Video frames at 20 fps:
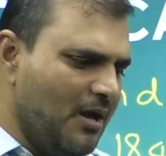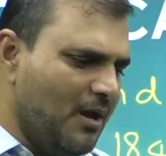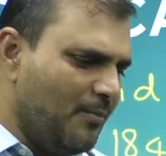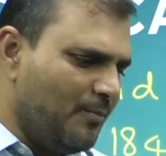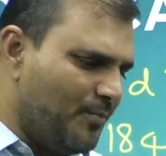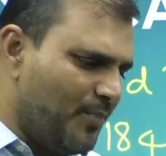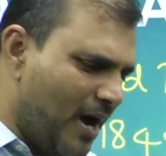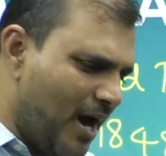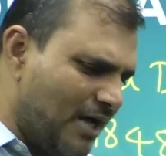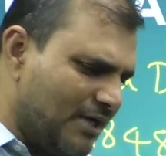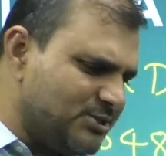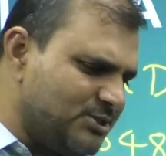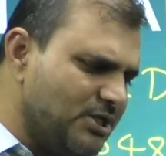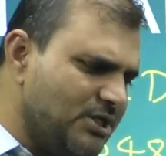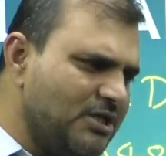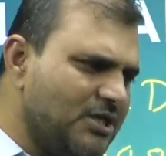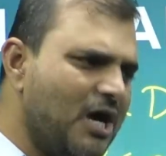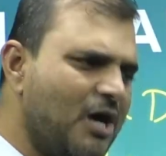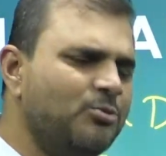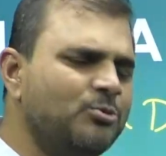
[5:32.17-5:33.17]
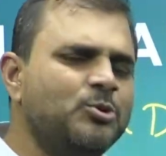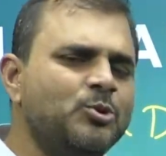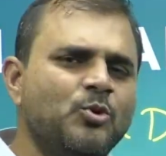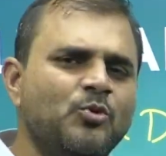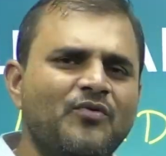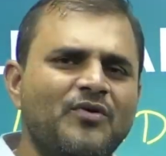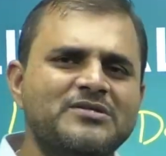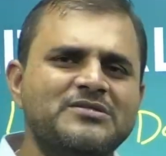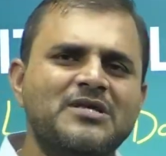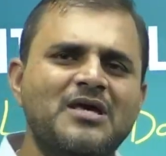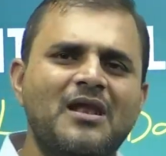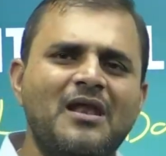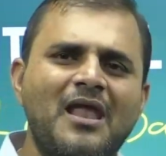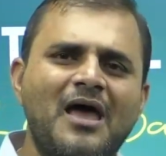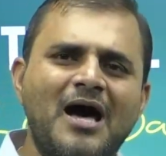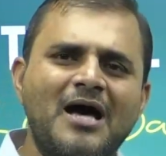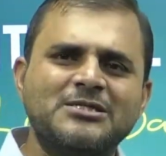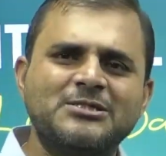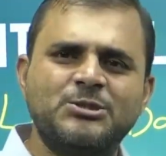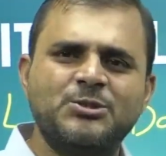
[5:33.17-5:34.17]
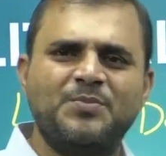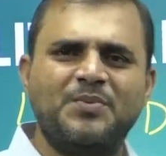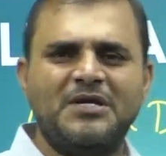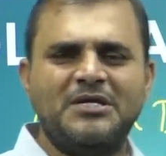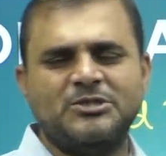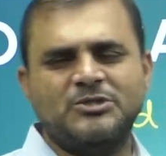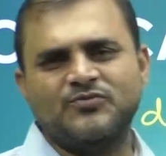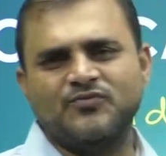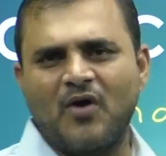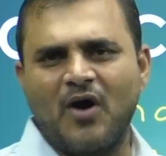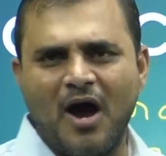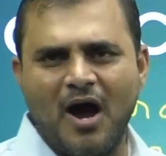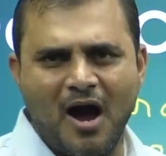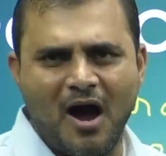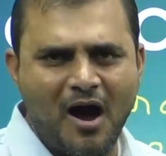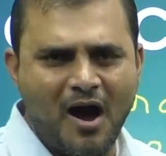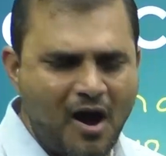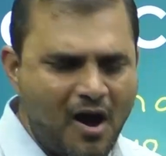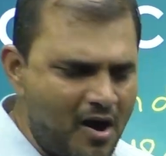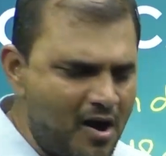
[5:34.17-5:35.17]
Baji Rao II was the last Peshwa.